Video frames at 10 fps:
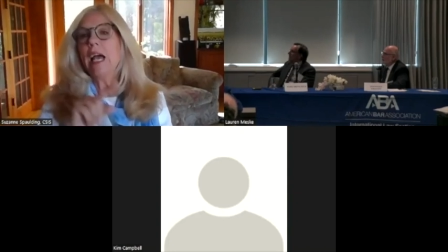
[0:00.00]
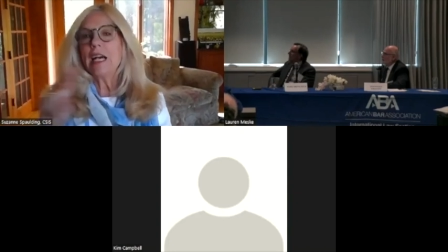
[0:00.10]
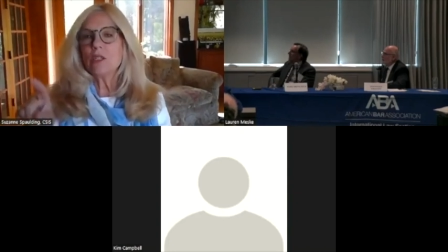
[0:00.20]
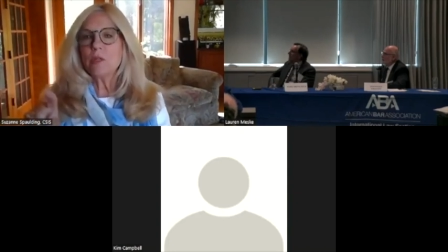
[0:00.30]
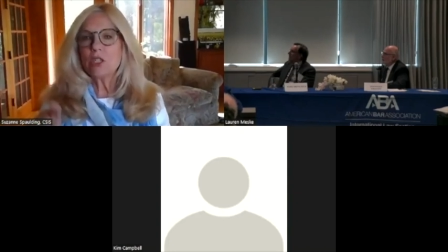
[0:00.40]

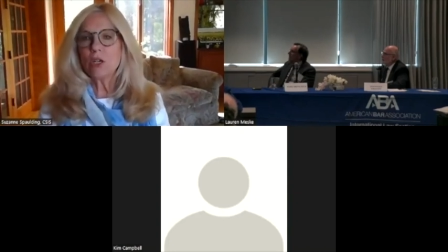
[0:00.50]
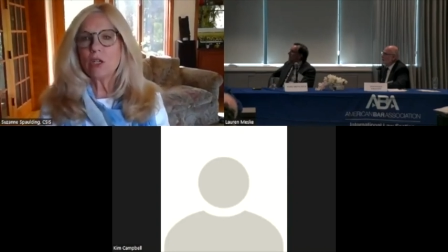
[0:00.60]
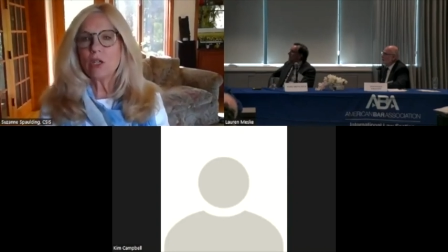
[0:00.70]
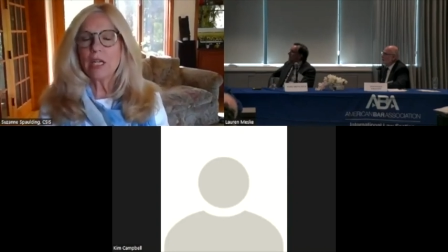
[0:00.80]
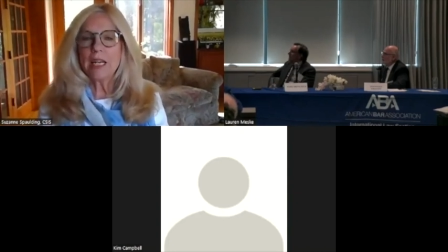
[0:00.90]
As we
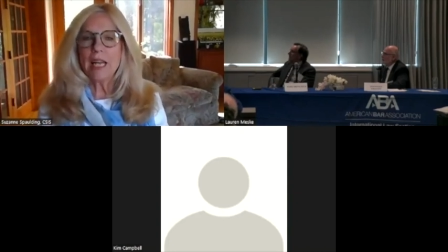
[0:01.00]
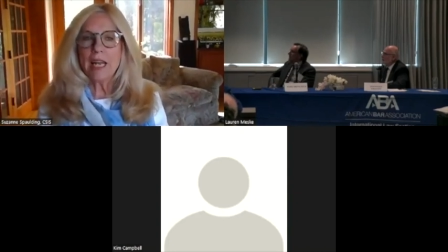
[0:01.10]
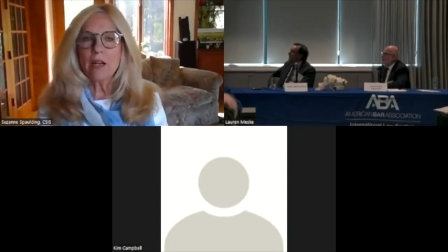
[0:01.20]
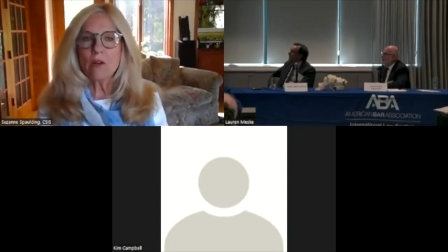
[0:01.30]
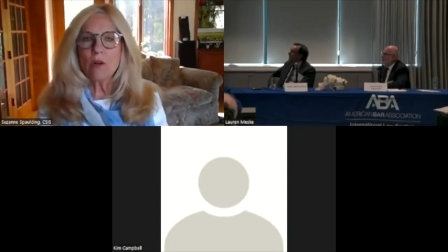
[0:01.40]
started looking
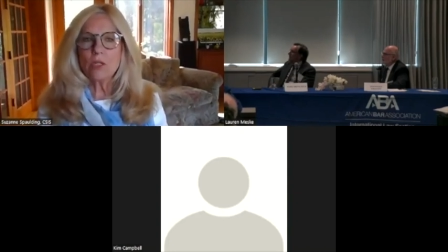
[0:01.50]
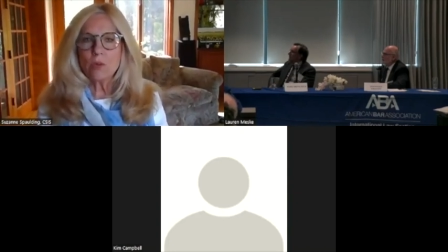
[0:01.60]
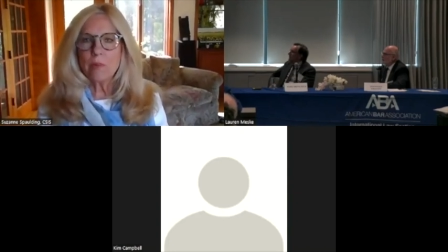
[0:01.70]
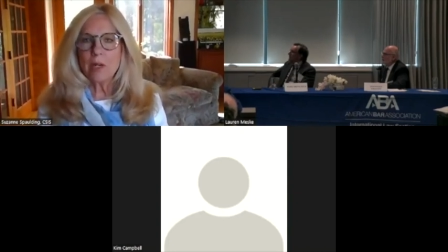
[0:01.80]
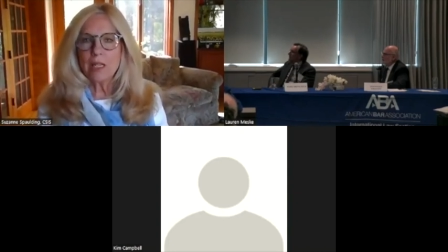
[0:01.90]
at it, of course,
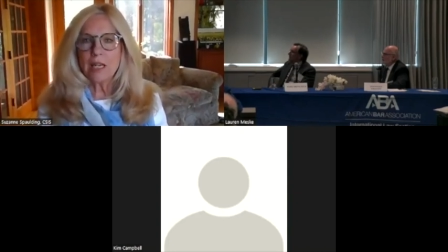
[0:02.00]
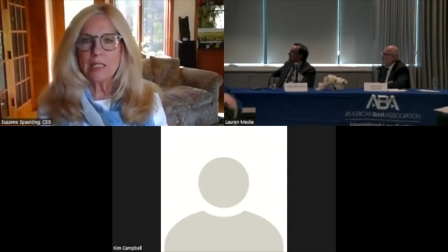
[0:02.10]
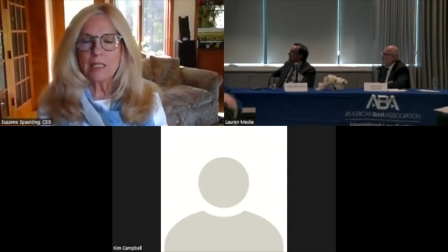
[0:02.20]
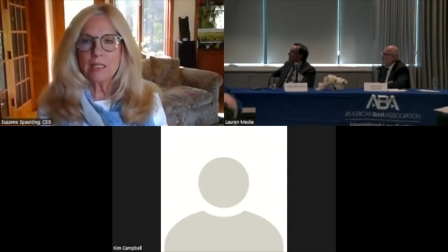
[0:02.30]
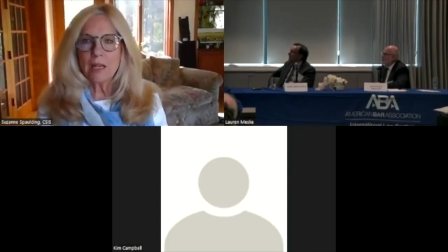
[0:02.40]
we
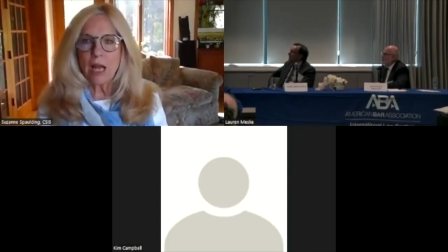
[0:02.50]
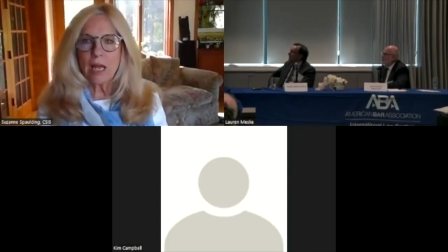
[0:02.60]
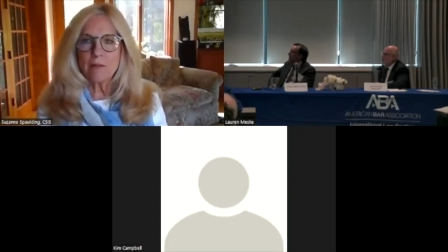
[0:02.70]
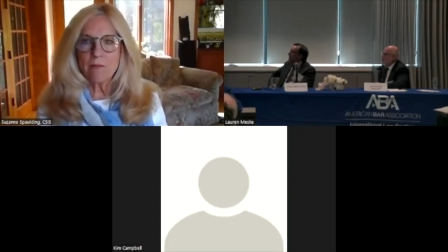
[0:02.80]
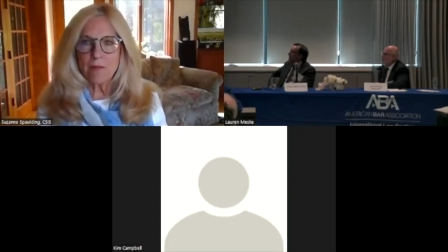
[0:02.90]
realized
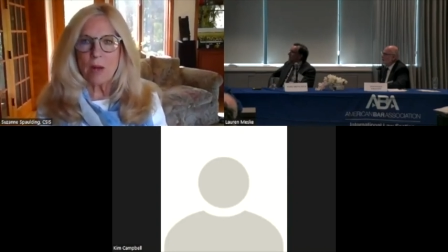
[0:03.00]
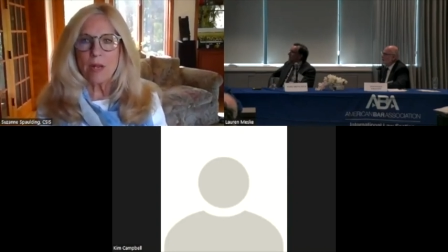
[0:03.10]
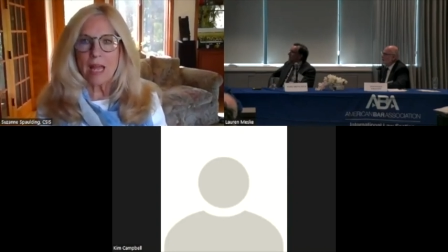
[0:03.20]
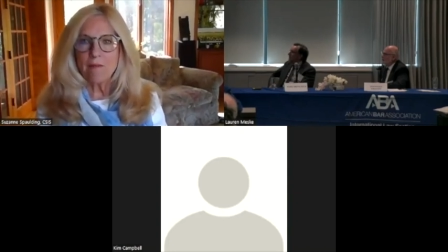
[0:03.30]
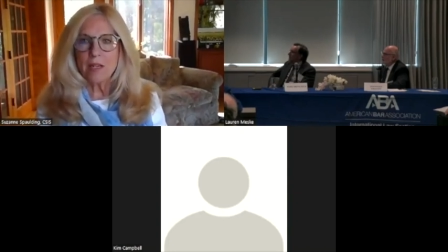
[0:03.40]
and
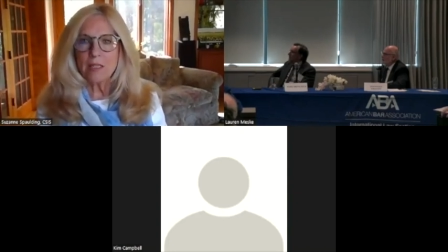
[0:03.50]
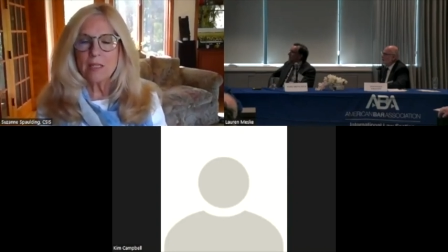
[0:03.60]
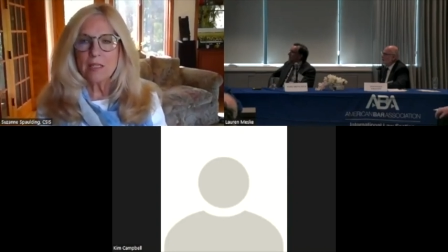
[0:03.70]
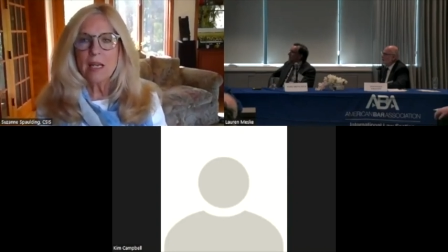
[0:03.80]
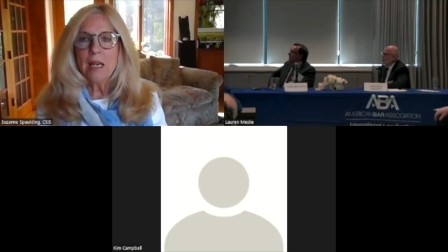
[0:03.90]
found
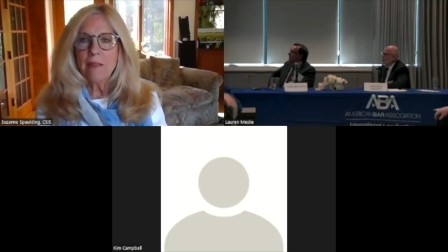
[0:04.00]
evidence